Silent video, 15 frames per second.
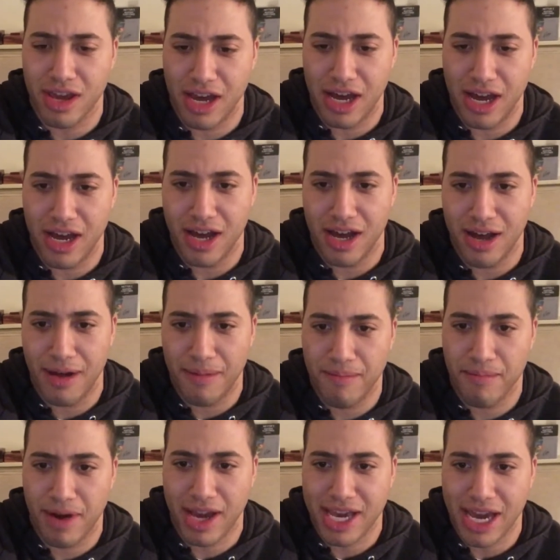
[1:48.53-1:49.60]

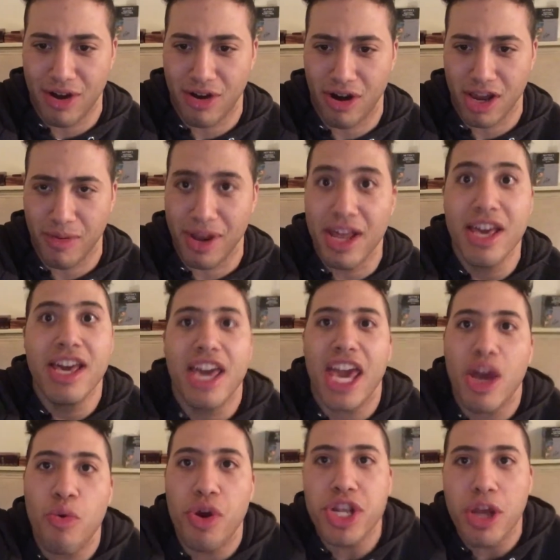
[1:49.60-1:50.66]
My counterargument,
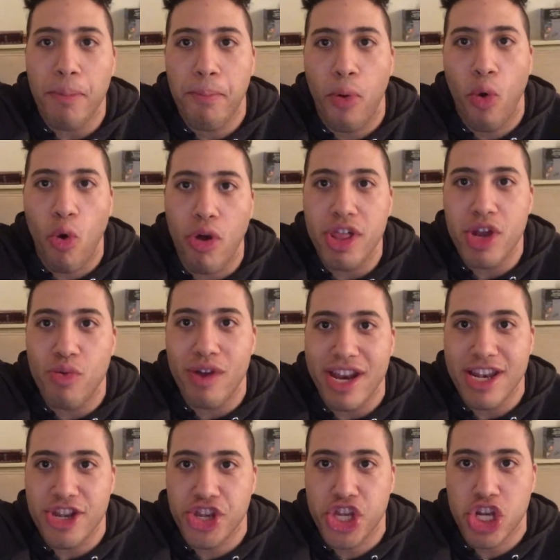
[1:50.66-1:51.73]
it was a poorly
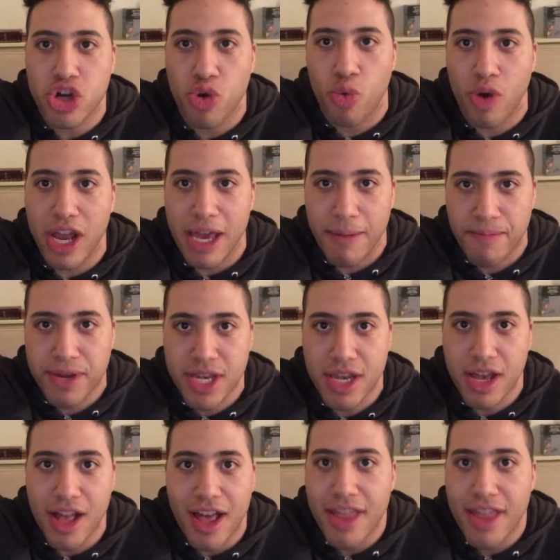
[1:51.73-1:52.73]
written script.